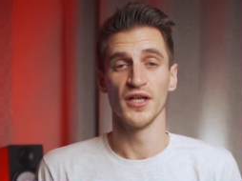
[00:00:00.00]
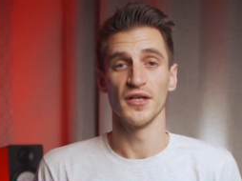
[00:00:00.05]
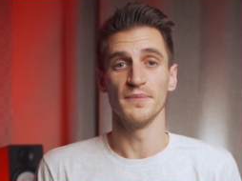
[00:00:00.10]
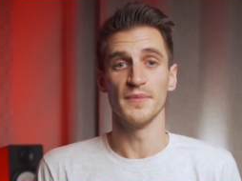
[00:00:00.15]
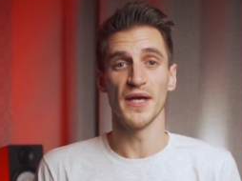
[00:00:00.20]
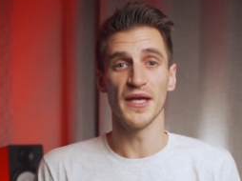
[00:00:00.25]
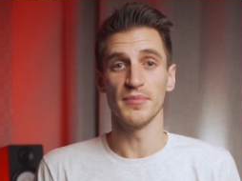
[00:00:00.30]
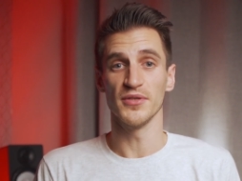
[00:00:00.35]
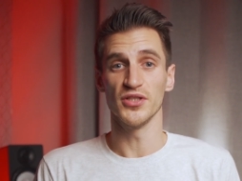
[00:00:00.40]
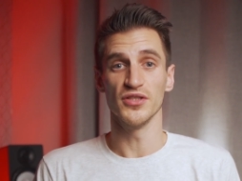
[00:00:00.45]

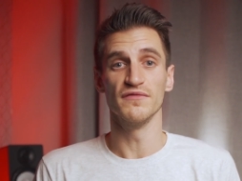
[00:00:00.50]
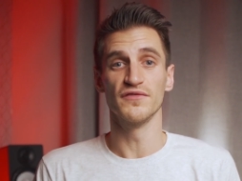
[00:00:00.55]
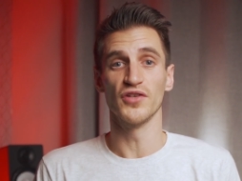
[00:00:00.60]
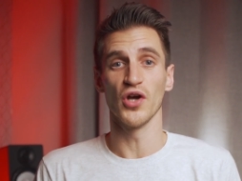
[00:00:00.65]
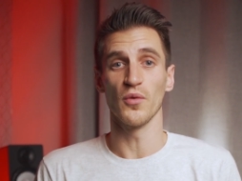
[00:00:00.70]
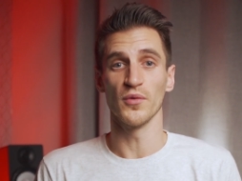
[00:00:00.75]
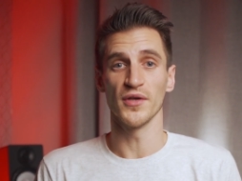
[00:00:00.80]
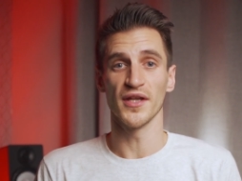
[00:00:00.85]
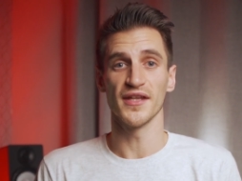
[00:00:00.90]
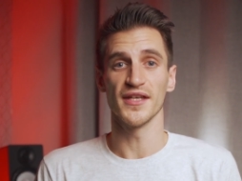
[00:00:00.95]
Maybe you've
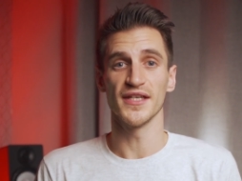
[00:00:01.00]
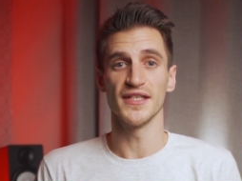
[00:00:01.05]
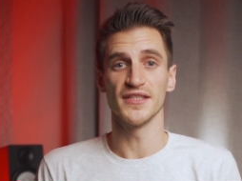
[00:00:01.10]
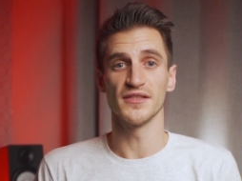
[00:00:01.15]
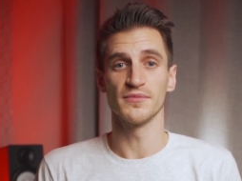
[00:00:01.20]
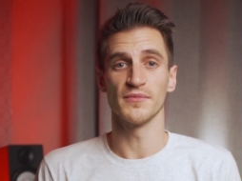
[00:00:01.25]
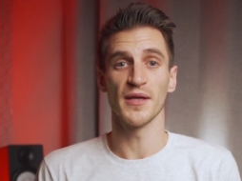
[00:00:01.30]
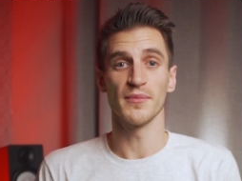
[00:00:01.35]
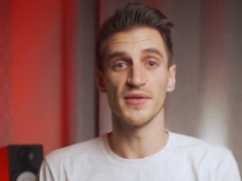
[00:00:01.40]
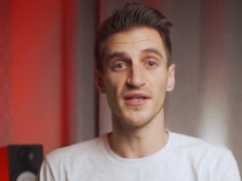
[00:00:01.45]
got one of
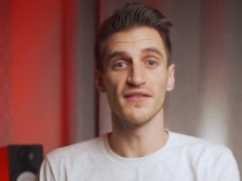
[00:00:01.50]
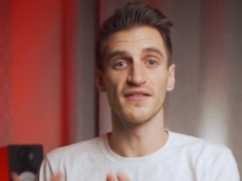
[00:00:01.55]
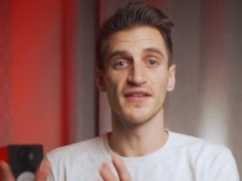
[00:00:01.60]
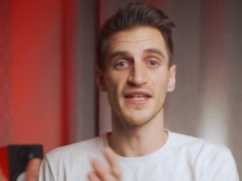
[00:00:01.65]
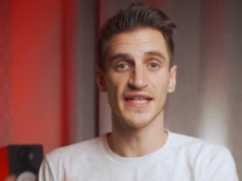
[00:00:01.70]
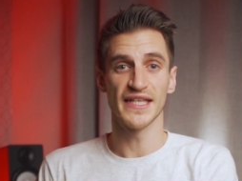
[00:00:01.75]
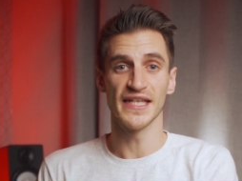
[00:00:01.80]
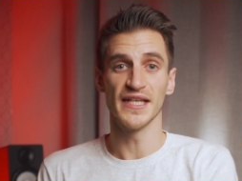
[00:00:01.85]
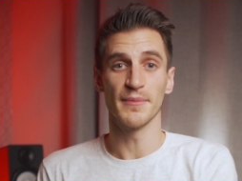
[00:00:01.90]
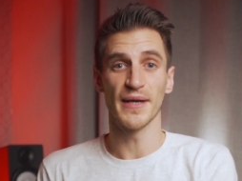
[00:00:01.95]
these, maybe you're
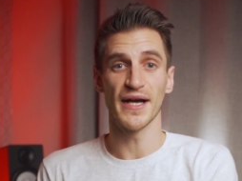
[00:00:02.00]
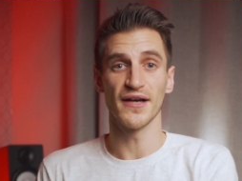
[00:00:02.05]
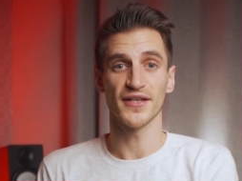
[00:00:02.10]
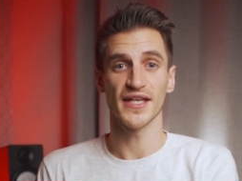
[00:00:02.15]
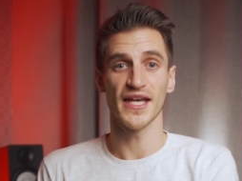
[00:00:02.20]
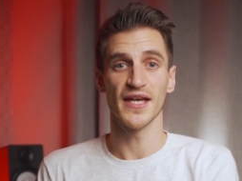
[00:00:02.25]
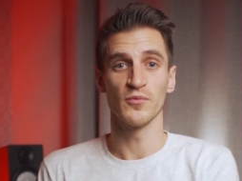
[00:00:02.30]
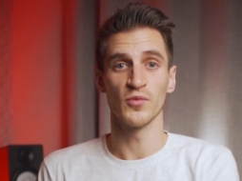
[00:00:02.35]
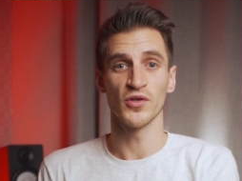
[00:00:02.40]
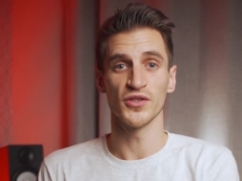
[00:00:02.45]
thinking about
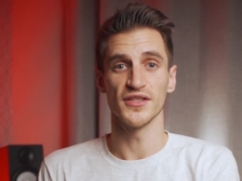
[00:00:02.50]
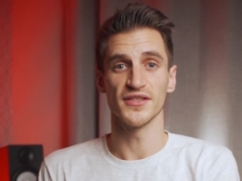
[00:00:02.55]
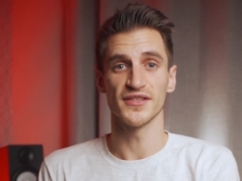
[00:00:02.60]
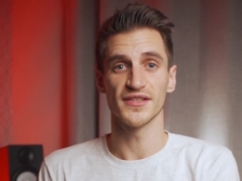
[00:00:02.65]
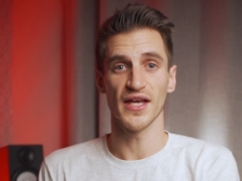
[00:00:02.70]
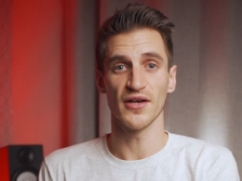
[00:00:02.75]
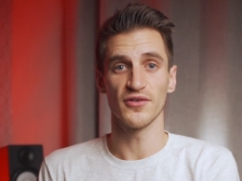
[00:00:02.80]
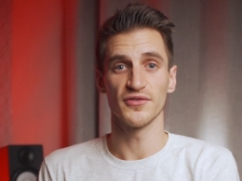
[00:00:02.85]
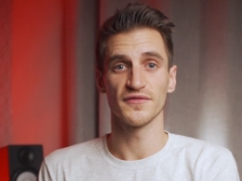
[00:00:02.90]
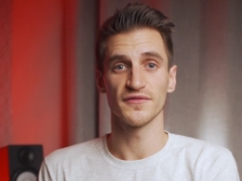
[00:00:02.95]
getting one
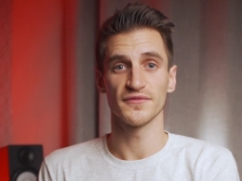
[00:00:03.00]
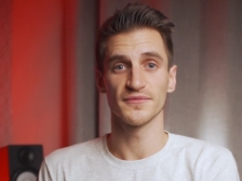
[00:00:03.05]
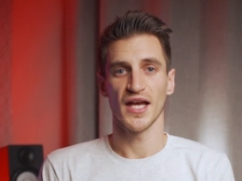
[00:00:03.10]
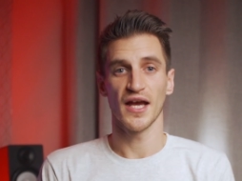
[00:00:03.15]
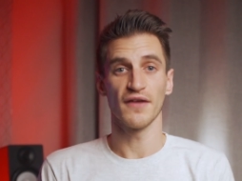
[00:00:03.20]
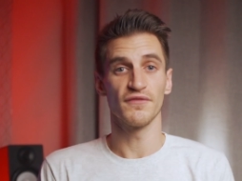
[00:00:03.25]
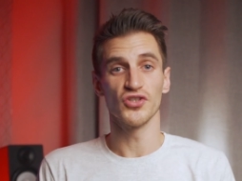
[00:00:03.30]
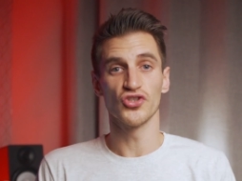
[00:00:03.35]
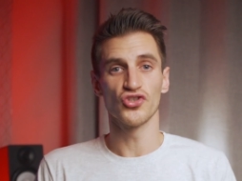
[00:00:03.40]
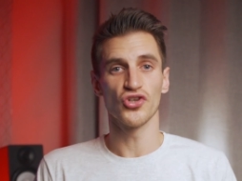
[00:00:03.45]
yourself.
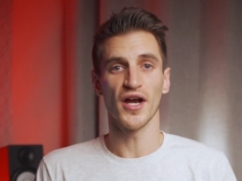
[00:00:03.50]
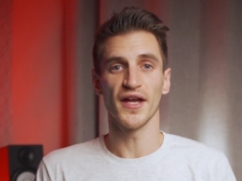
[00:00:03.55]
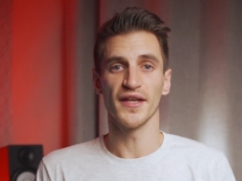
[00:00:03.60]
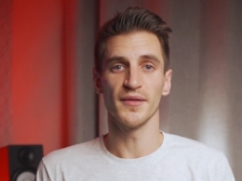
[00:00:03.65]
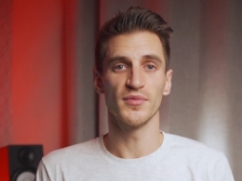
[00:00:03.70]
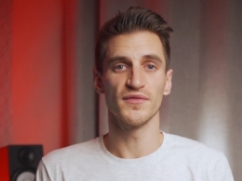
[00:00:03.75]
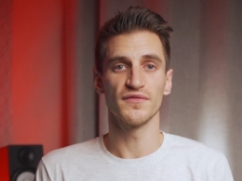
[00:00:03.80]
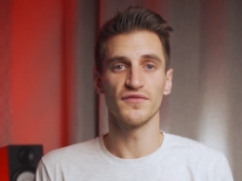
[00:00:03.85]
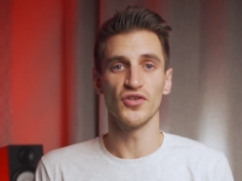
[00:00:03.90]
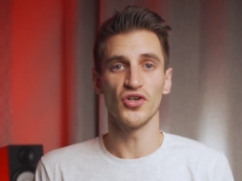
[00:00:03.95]
Have you tried
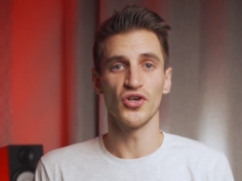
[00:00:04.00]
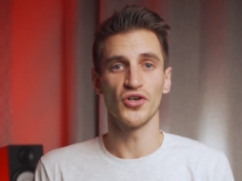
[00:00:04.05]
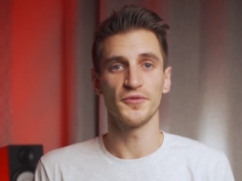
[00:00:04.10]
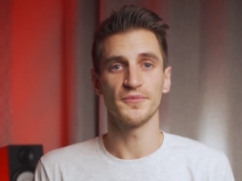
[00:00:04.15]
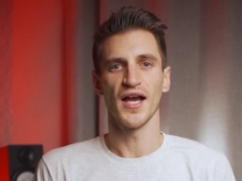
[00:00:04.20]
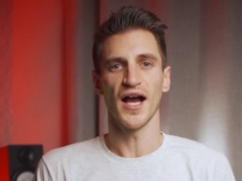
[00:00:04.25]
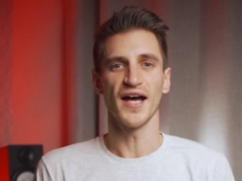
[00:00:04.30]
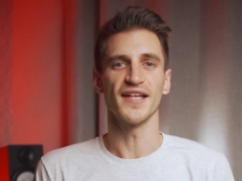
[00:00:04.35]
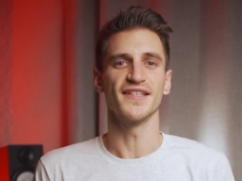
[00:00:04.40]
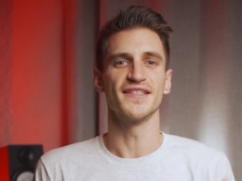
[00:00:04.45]
it before?
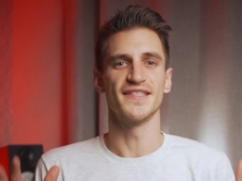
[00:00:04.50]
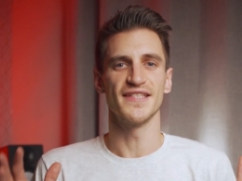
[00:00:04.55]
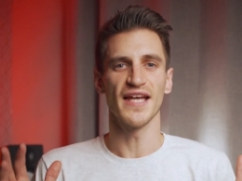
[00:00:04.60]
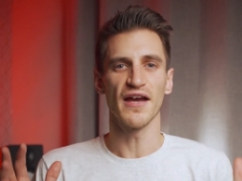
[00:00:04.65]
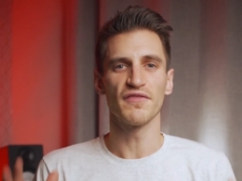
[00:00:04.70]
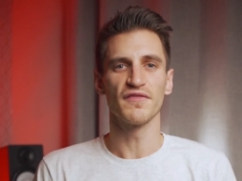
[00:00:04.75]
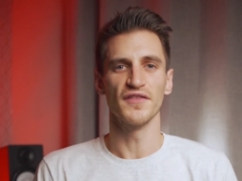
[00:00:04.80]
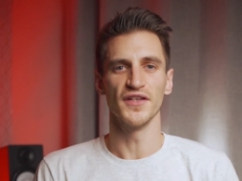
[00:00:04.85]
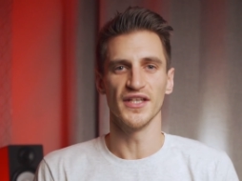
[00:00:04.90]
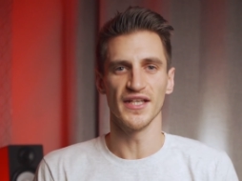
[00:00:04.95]
I would
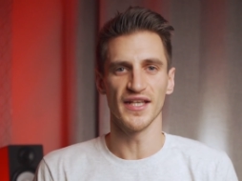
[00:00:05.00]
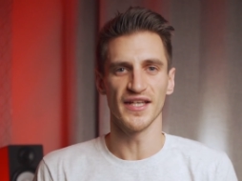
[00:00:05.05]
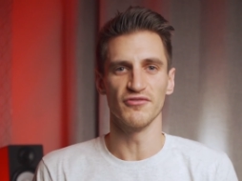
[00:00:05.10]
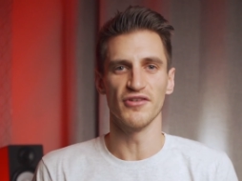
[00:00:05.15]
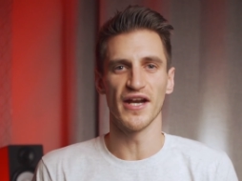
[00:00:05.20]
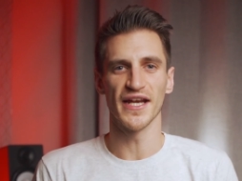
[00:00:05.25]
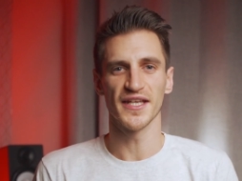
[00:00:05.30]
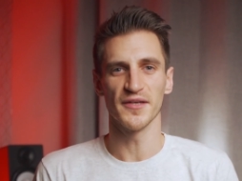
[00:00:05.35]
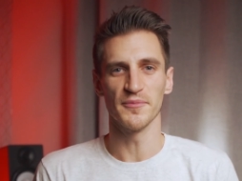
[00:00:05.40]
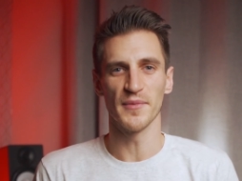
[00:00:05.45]
definitely
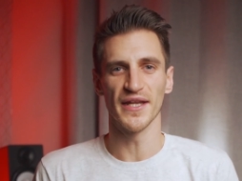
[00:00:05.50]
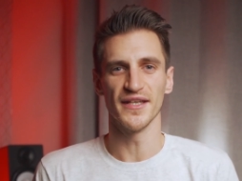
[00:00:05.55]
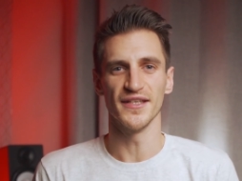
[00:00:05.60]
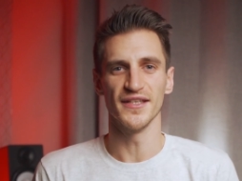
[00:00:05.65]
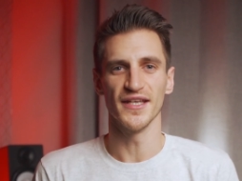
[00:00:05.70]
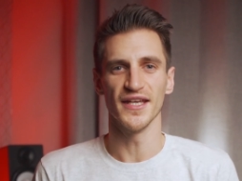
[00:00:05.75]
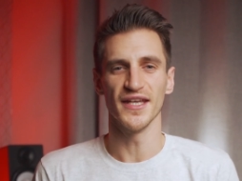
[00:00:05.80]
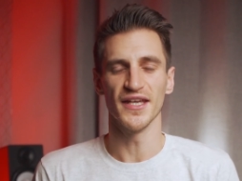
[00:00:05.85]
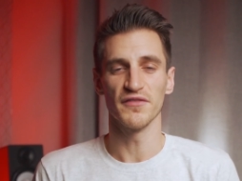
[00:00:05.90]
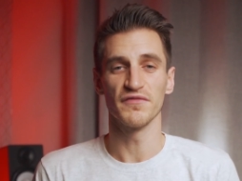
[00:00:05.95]

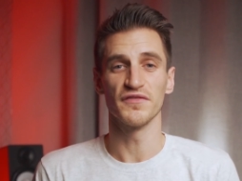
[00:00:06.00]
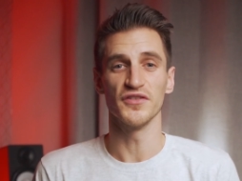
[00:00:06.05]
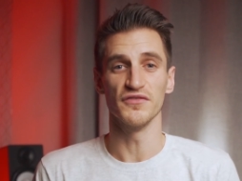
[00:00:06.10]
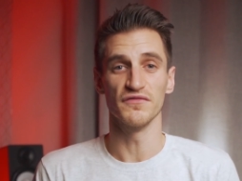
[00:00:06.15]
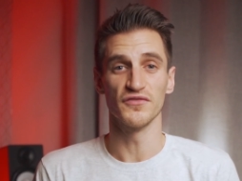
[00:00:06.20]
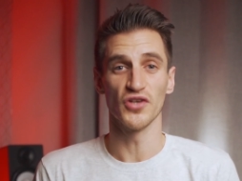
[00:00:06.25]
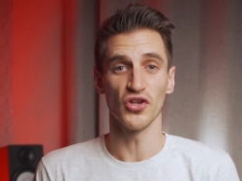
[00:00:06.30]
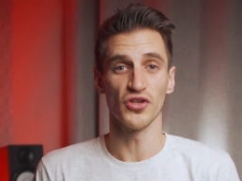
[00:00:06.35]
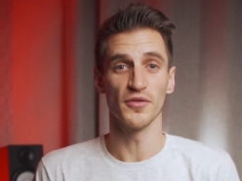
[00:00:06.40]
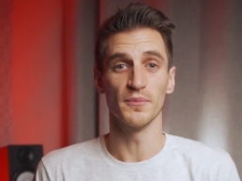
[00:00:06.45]
recommend it if
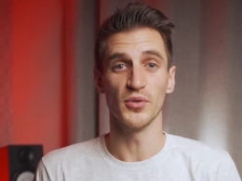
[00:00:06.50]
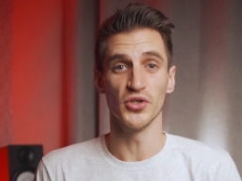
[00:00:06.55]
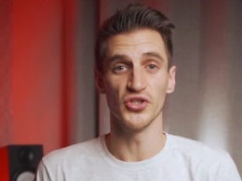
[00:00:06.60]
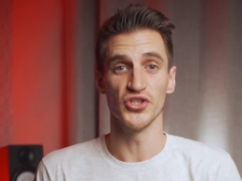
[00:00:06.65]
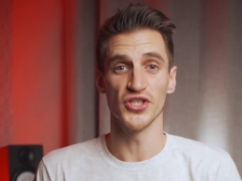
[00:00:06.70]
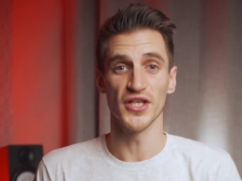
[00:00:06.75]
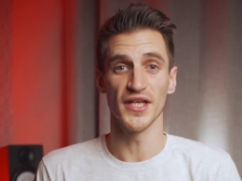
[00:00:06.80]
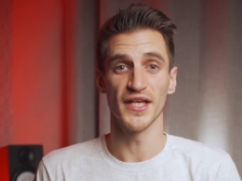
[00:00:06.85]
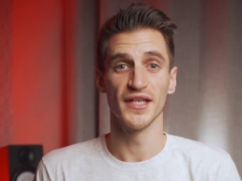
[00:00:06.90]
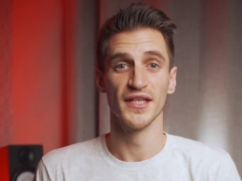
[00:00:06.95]
you've got the
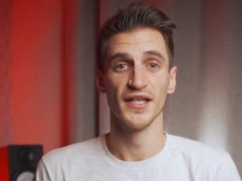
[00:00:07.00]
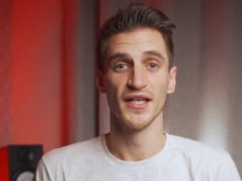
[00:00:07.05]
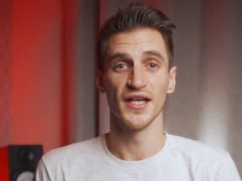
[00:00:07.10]
budget